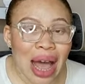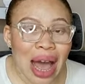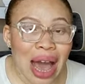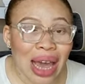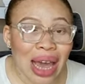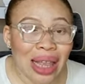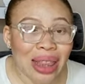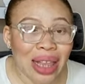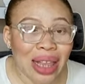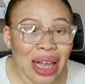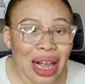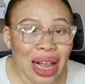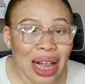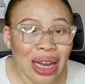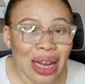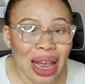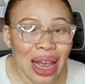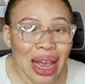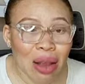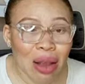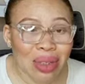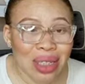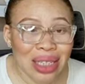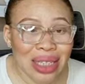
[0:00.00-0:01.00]
I declare
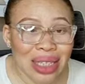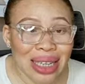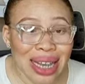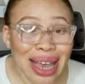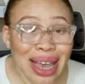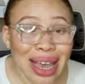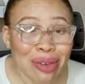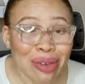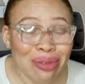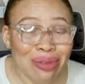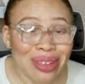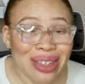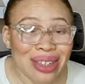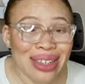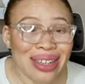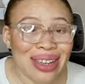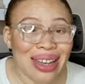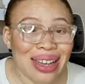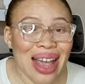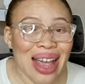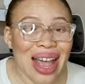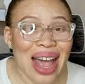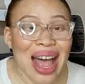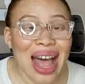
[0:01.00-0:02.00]
I'm saved,
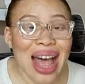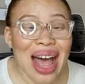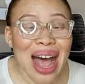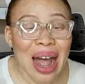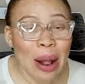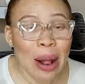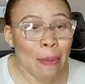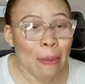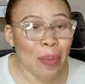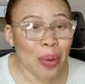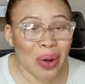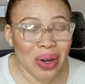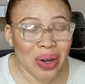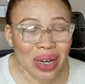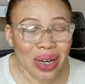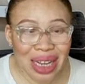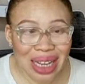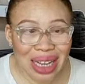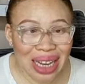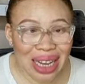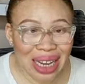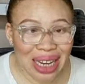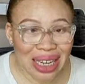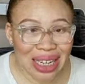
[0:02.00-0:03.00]
I'm born
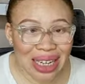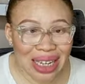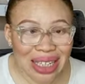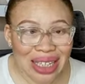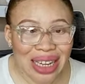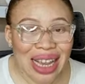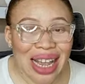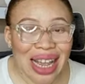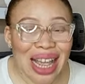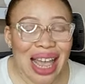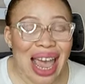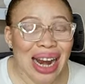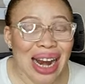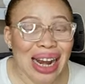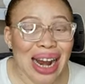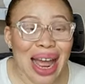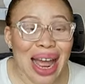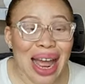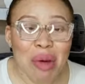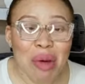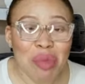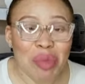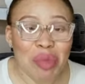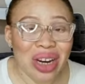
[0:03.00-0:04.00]
again, and I
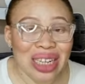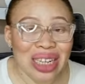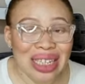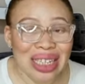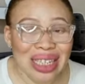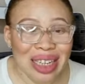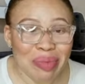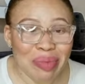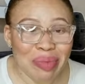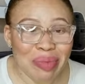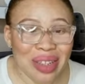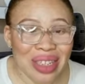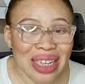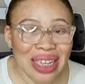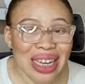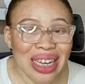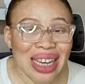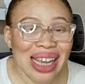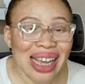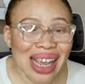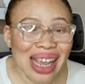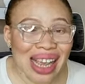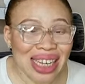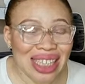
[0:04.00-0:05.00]
am redeemed
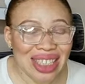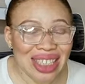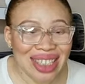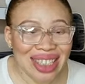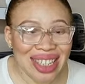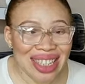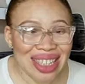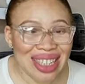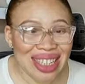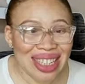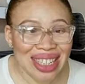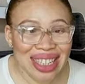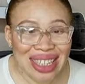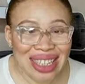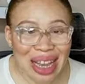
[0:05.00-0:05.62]
in Jesus'